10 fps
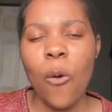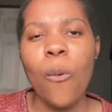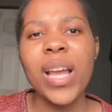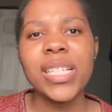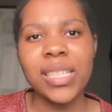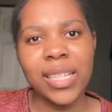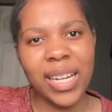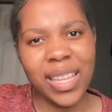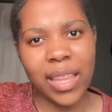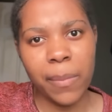Why did he
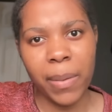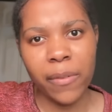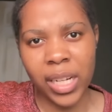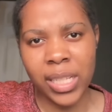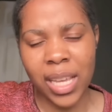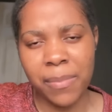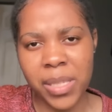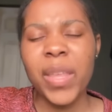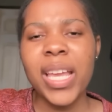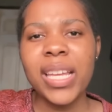ring that bell 3 times?
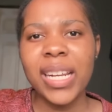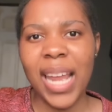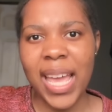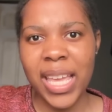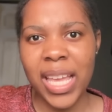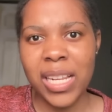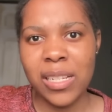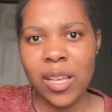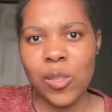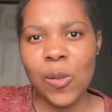He rang it
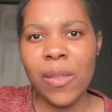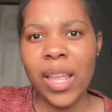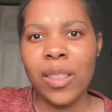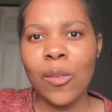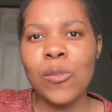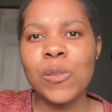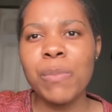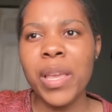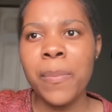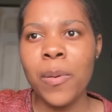so that those
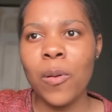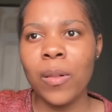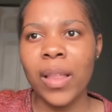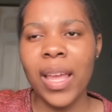people